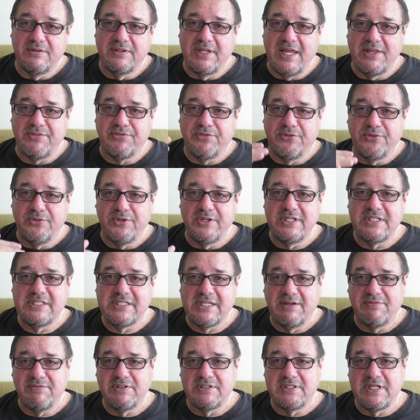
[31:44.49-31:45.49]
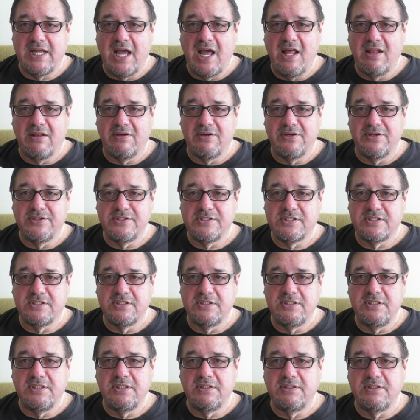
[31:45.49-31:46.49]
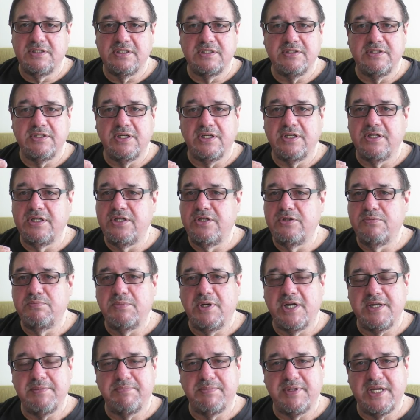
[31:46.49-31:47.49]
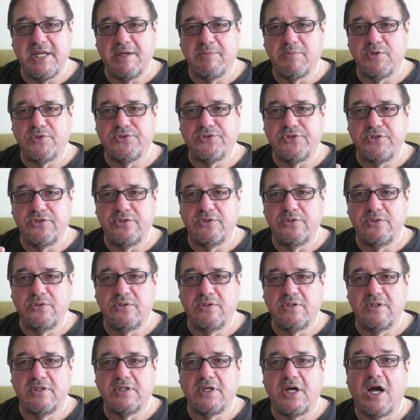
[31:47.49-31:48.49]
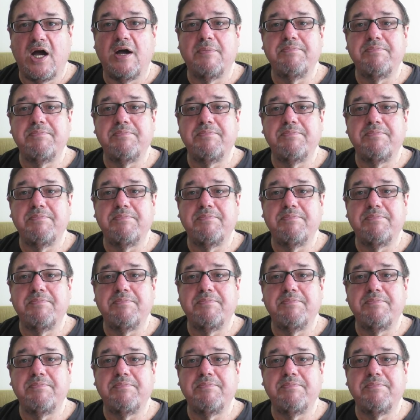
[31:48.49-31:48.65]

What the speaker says: that $37, you might be able to